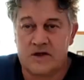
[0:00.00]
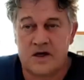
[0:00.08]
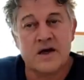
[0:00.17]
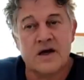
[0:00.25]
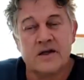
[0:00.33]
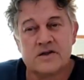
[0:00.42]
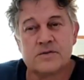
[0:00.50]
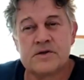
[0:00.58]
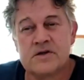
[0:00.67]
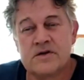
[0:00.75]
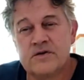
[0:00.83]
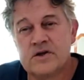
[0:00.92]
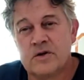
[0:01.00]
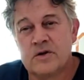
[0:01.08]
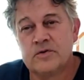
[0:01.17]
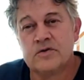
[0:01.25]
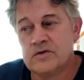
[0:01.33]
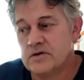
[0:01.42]
They had a specific
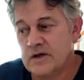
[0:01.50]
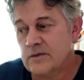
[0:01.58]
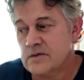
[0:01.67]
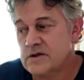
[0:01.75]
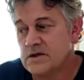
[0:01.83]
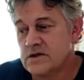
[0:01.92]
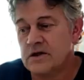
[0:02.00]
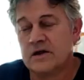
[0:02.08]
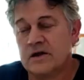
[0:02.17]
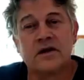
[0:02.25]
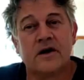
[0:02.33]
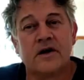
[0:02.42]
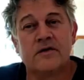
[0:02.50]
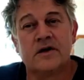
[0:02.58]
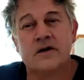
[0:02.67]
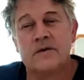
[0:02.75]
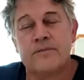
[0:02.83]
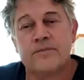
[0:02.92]
job to do. That was assault
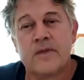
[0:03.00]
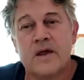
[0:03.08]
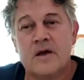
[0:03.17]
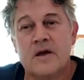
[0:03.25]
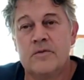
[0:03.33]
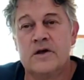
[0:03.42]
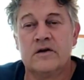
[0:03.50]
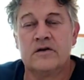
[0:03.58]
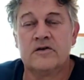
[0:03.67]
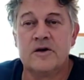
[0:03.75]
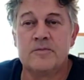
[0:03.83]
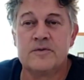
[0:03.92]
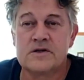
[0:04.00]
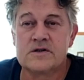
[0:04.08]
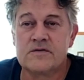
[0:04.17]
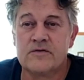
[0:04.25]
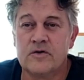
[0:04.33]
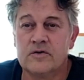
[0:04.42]
diving, being skippers
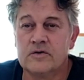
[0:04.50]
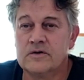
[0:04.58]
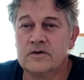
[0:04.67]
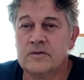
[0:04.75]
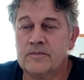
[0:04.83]
for